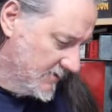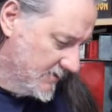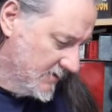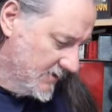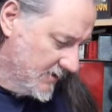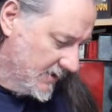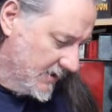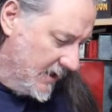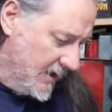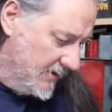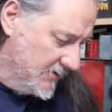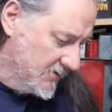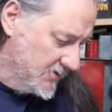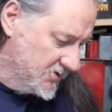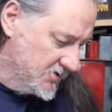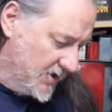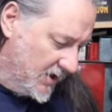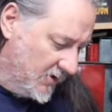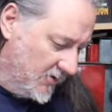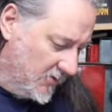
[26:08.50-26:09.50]
King of the
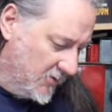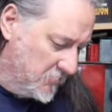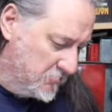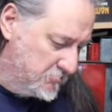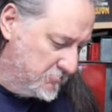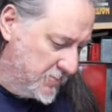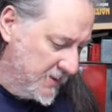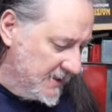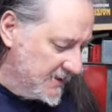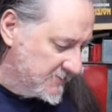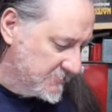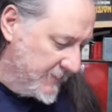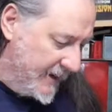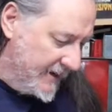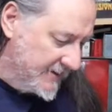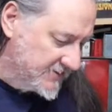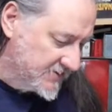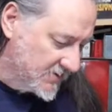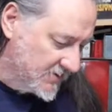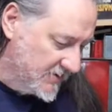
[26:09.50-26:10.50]
Jungle, the
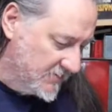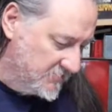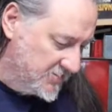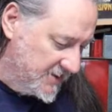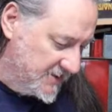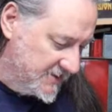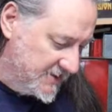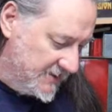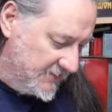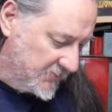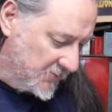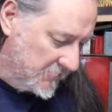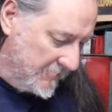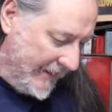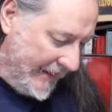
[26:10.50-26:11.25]
Beastmaster NPC from